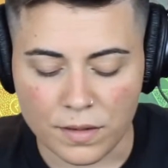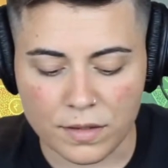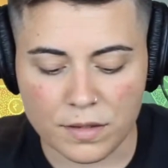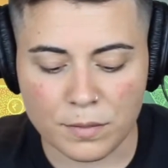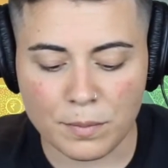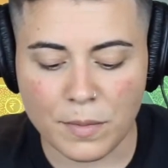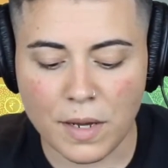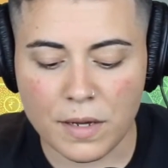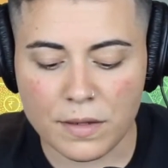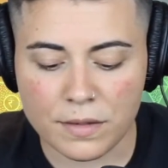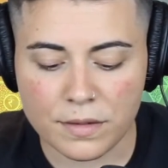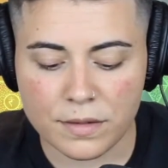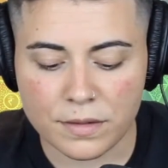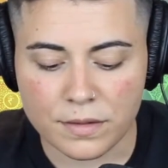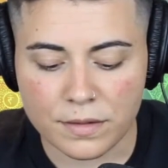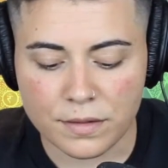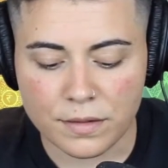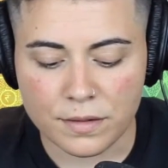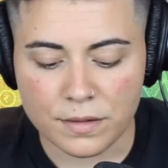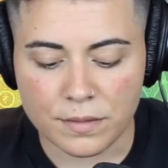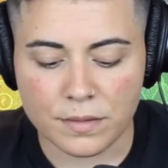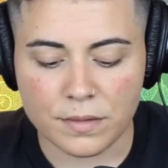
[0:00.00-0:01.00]
It's about
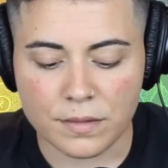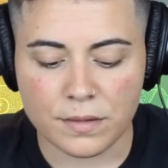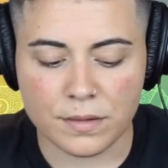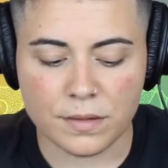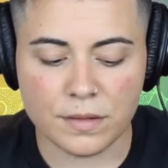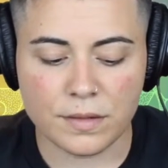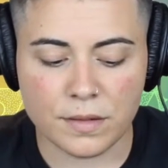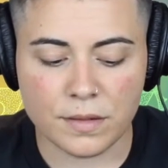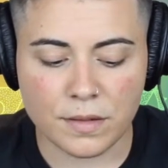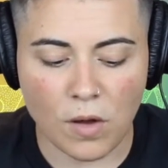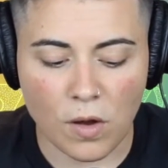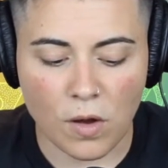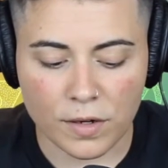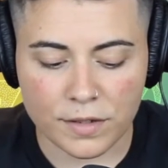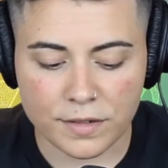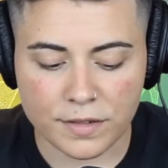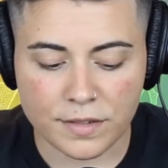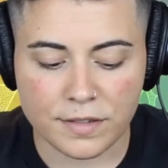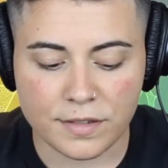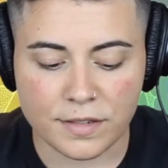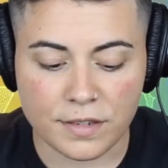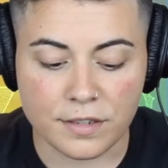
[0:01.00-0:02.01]
hard
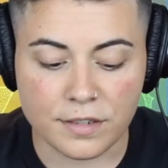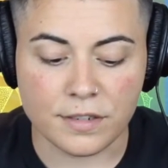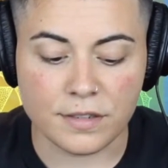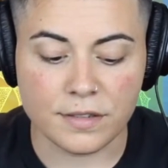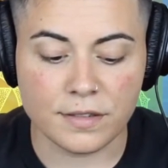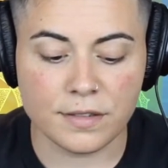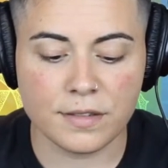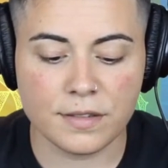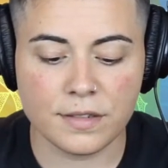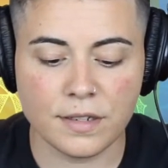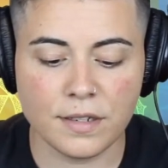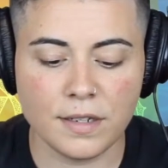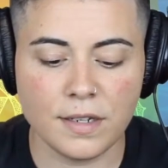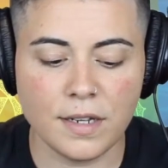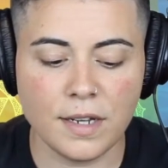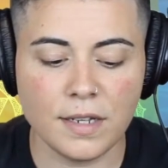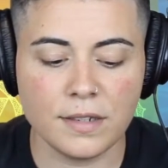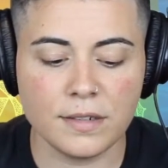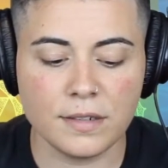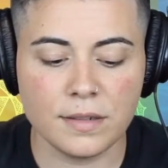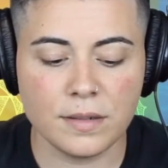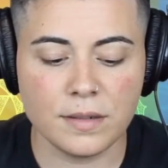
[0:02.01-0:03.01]
decisions.
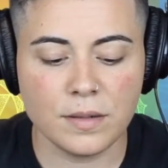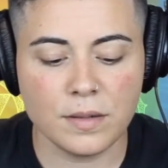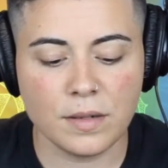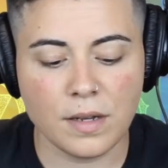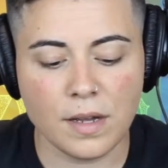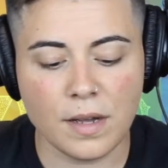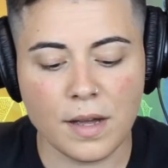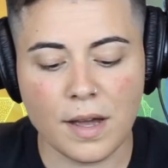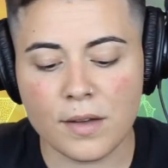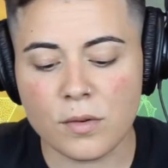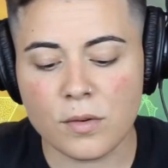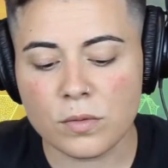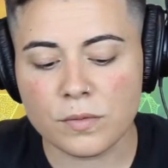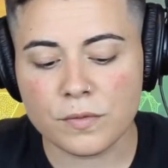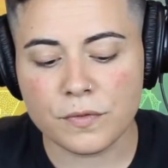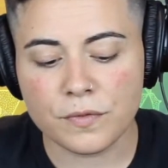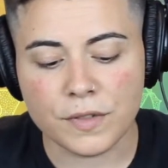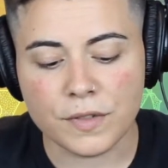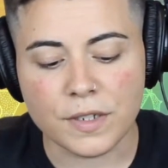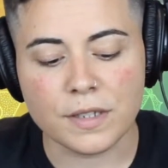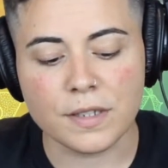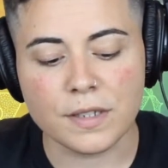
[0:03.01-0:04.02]
Again, I don't
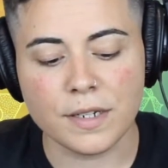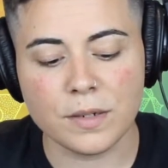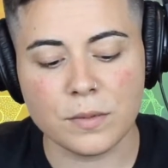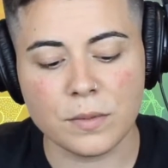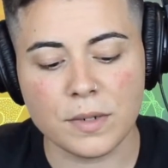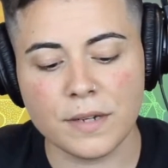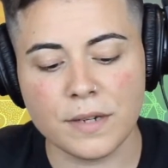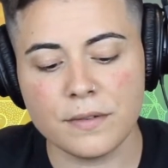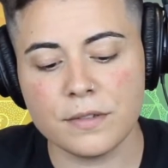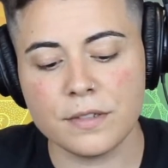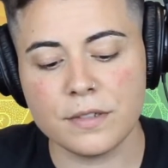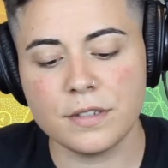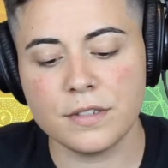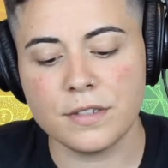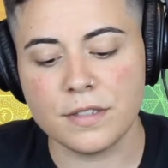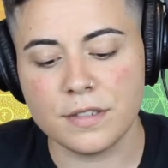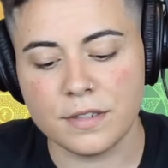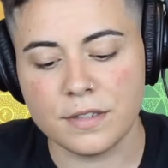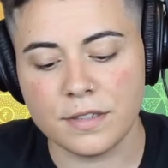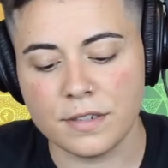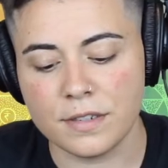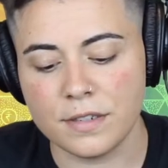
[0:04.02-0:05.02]
feel like whatever this
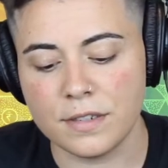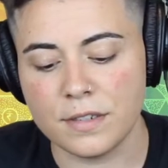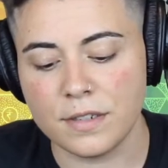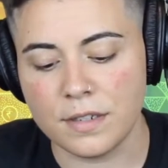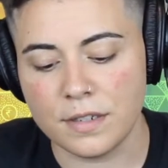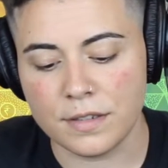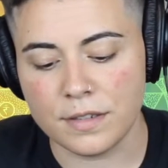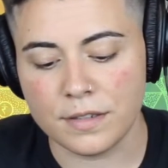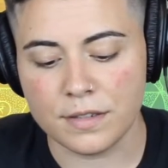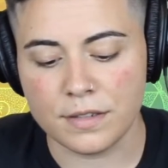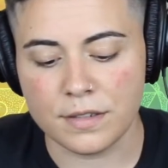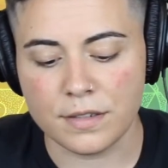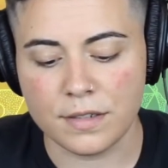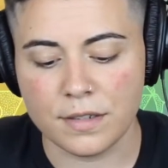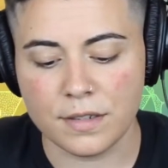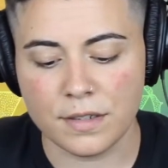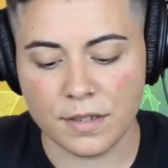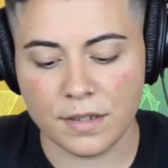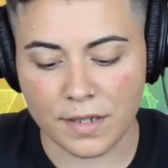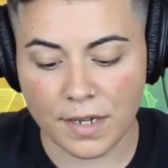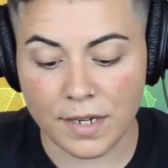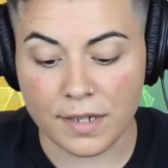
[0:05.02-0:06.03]
decision is,
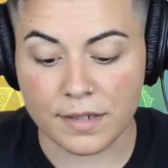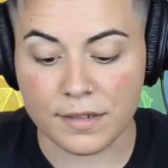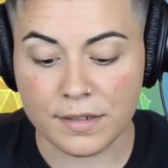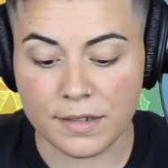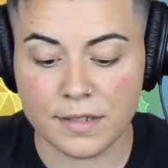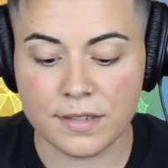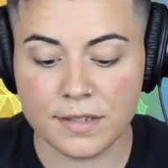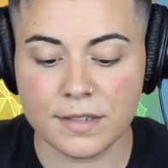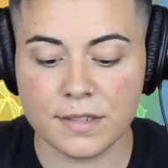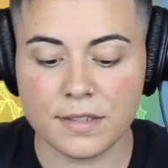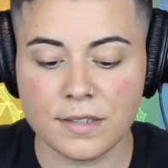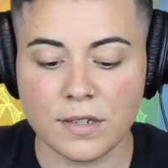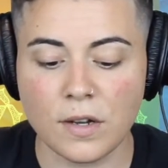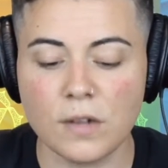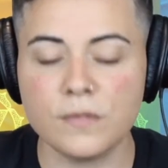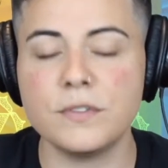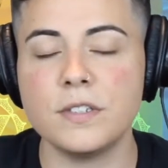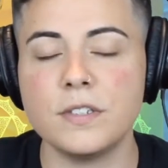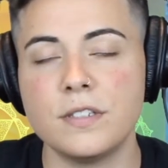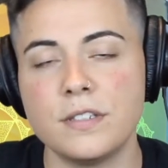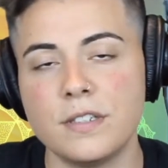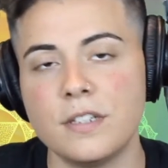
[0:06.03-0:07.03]
again, it's a
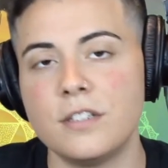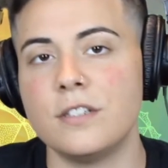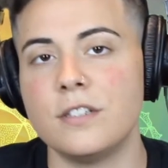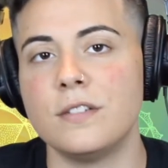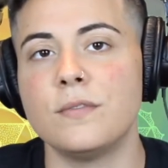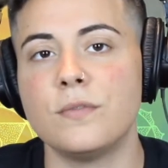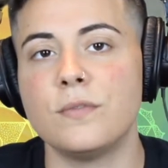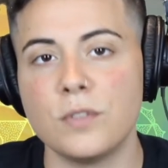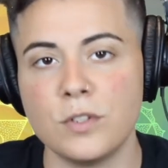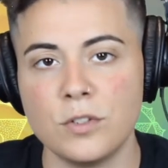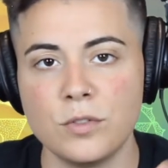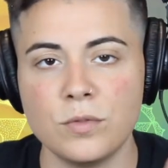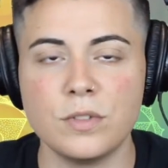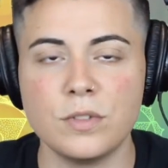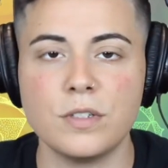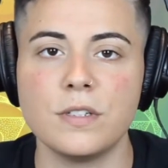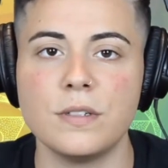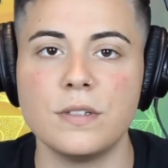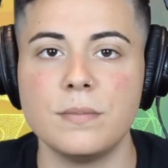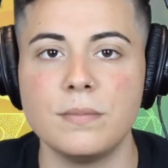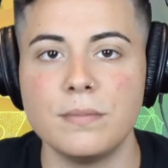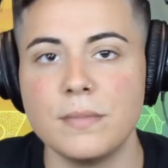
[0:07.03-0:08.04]
tough decision for you
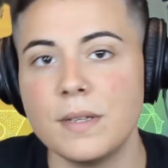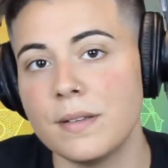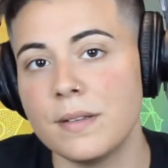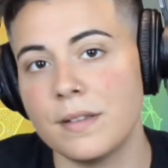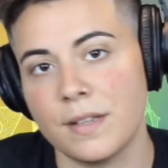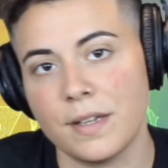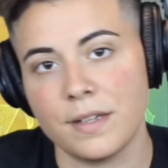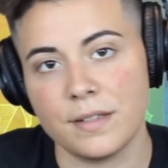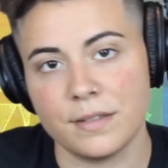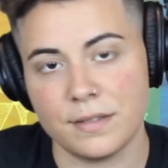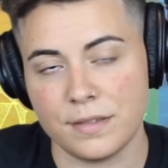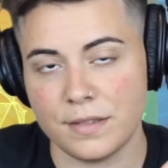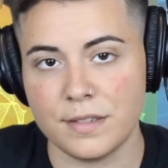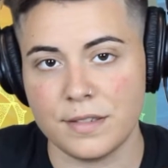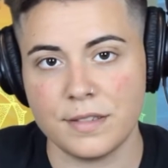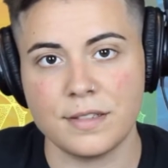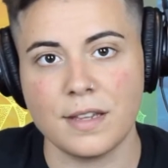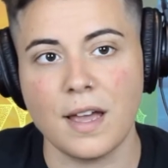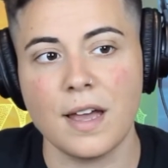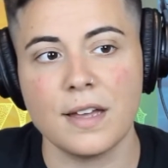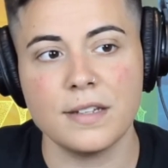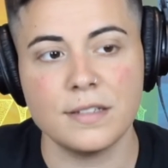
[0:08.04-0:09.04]
to like
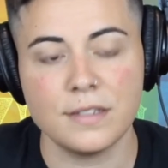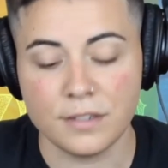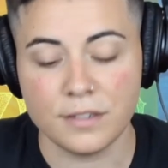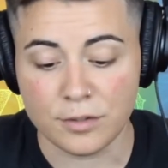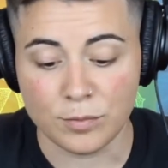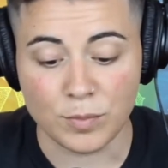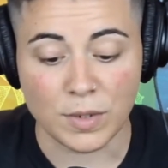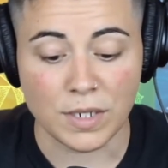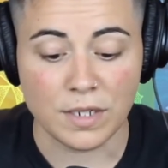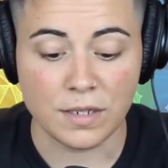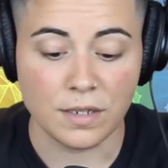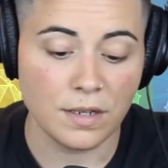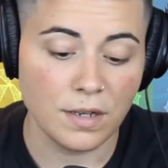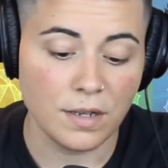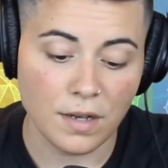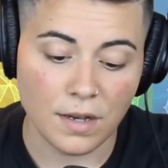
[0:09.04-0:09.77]
decide to speak